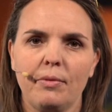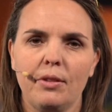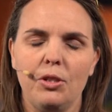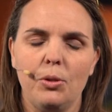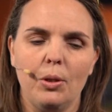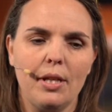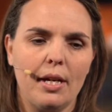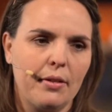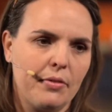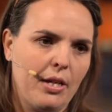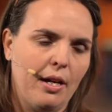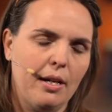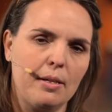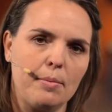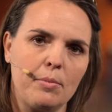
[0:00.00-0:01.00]
You know, a lot of
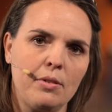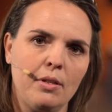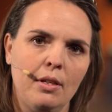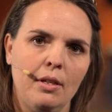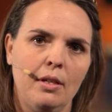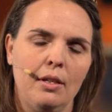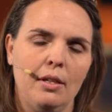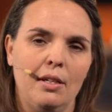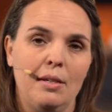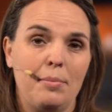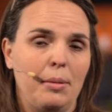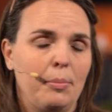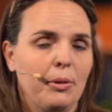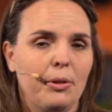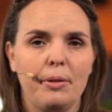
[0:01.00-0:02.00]
times
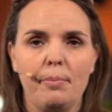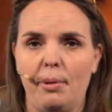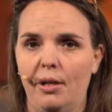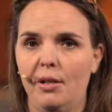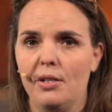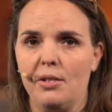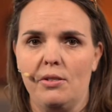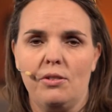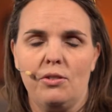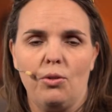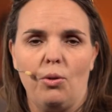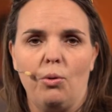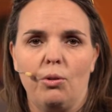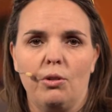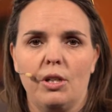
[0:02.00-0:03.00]
people are embarrassed
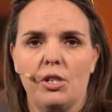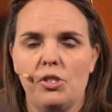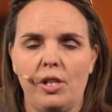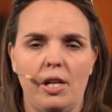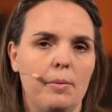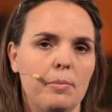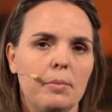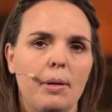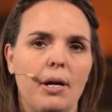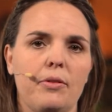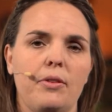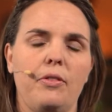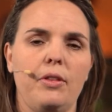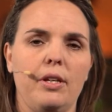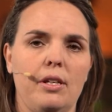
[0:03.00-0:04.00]
or ashamed about
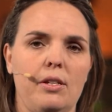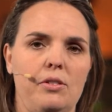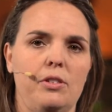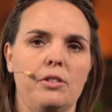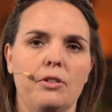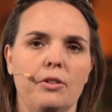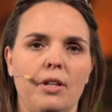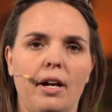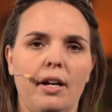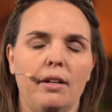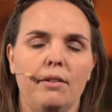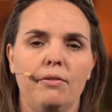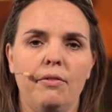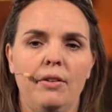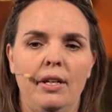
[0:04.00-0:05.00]
the things in their
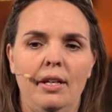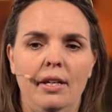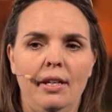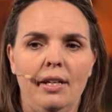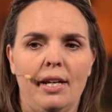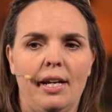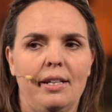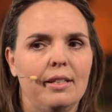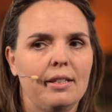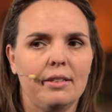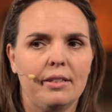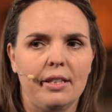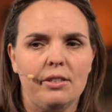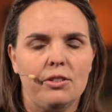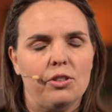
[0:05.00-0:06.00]
life, and
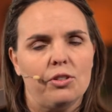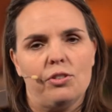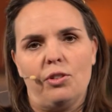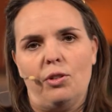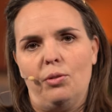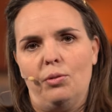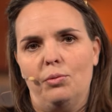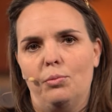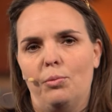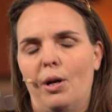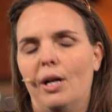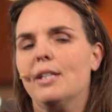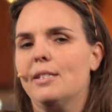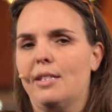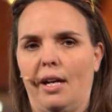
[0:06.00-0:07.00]
they just don't
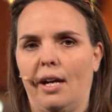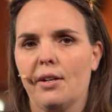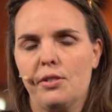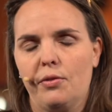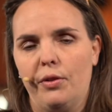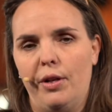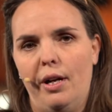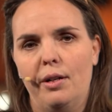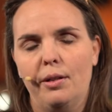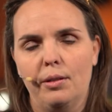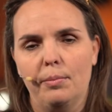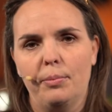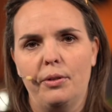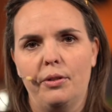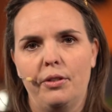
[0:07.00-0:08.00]
want to ask for
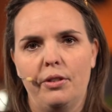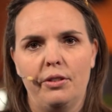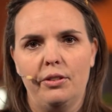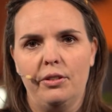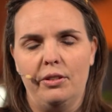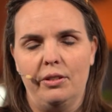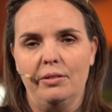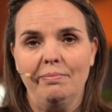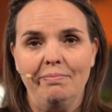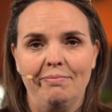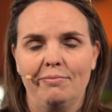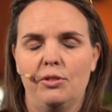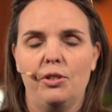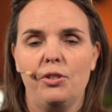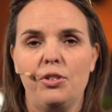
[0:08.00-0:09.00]
help, or
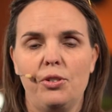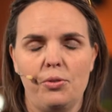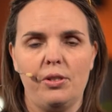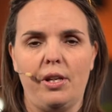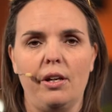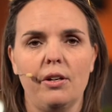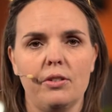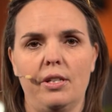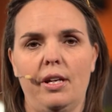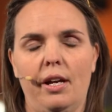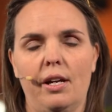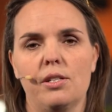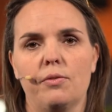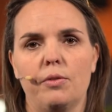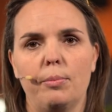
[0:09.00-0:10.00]
they're too scared to
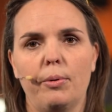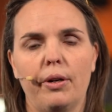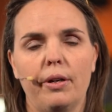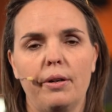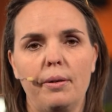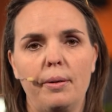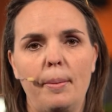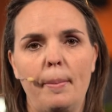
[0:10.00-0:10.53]
ask for prayer.